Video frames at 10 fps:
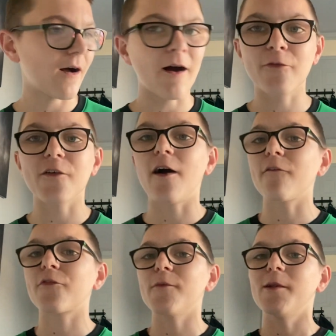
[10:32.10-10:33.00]

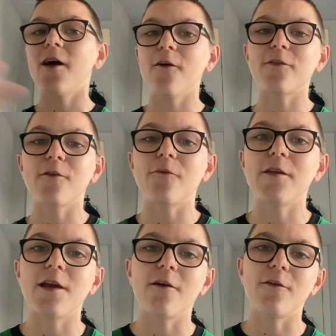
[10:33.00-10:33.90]
I've seen loads of
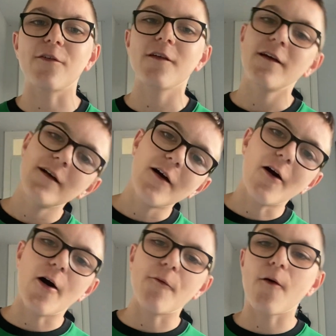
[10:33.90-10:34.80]
videos
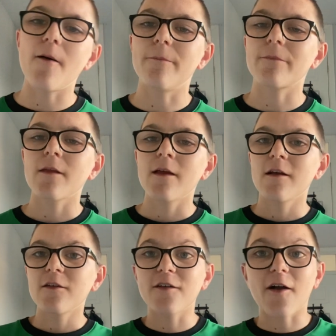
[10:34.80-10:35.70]
of
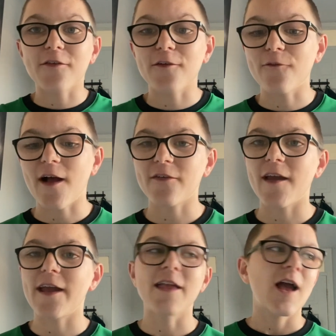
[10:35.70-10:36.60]
Chelsea fans
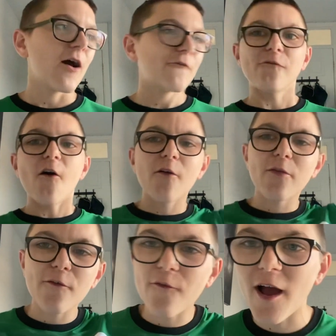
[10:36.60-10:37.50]
saying, fuck
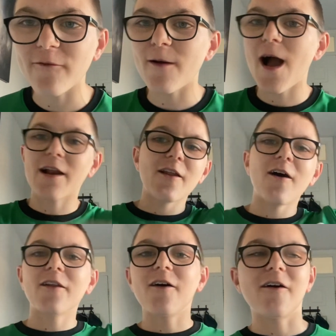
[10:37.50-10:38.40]
the five back,
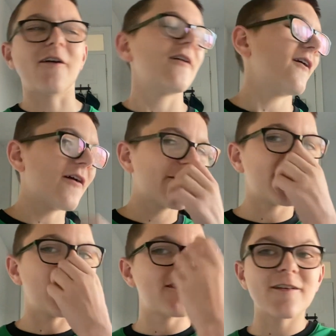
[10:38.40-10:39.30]
la la.
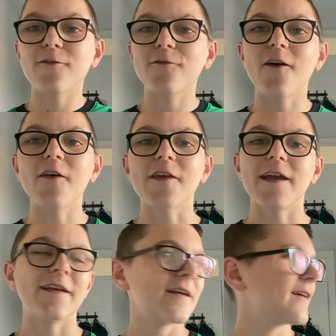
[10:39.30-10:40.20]
Honestly, it's just funny.